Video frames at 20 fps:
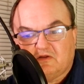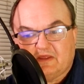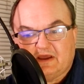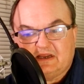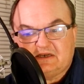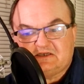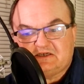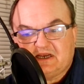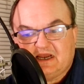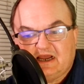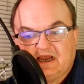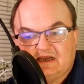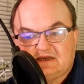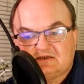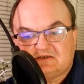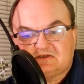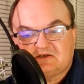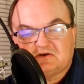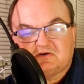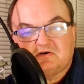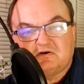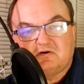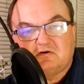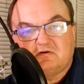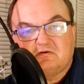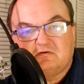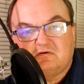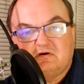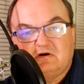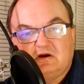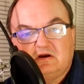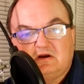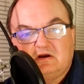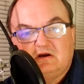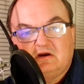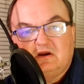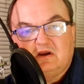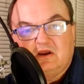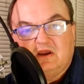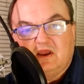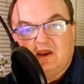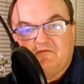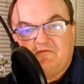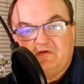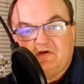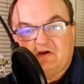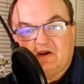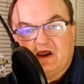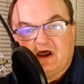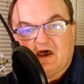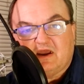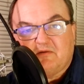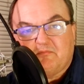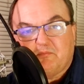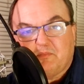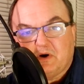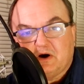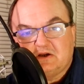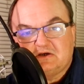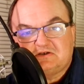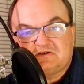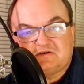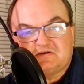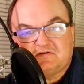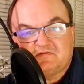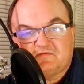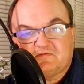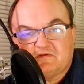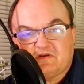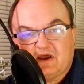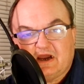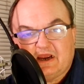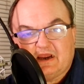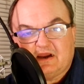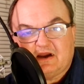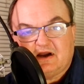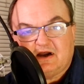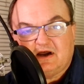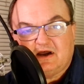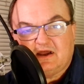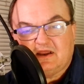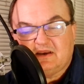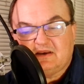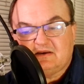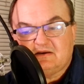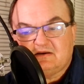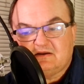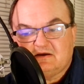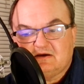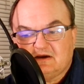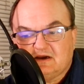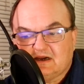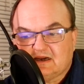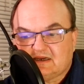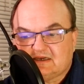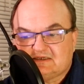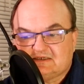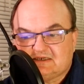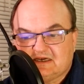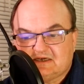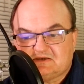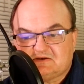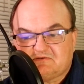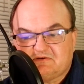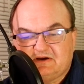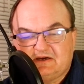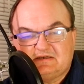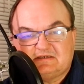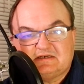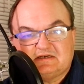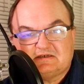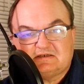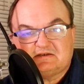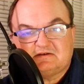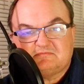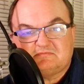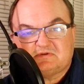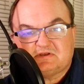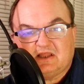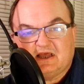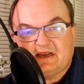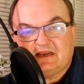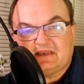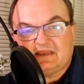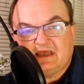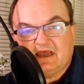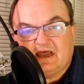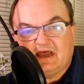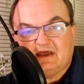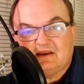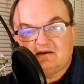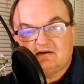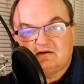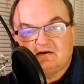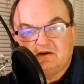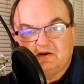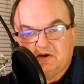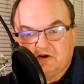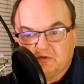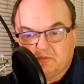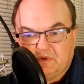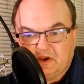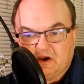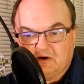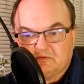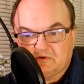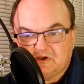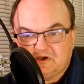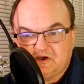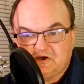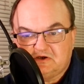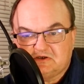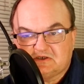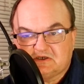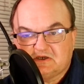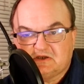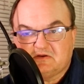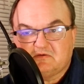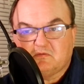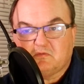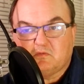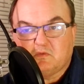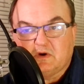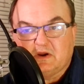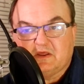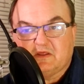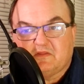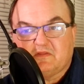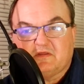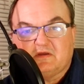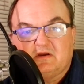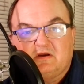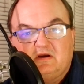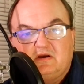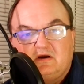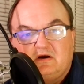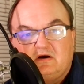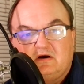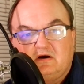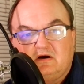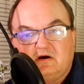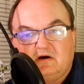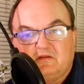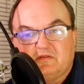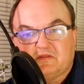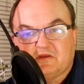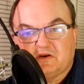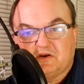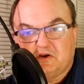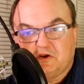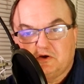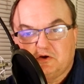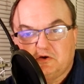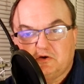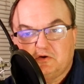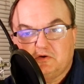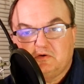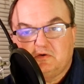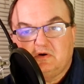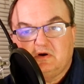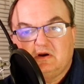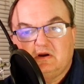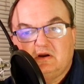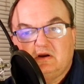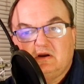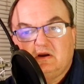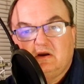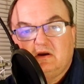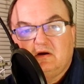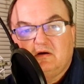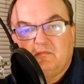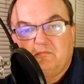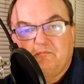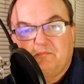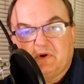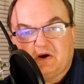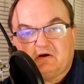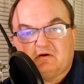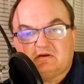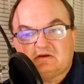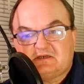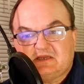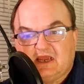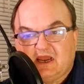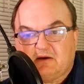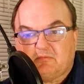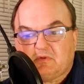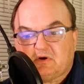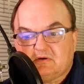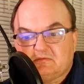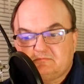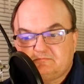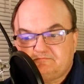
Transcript: that jazz. So if you got a bunch of Nikon accessory systems like that, you'll be able to use it with the new mirrorless camera.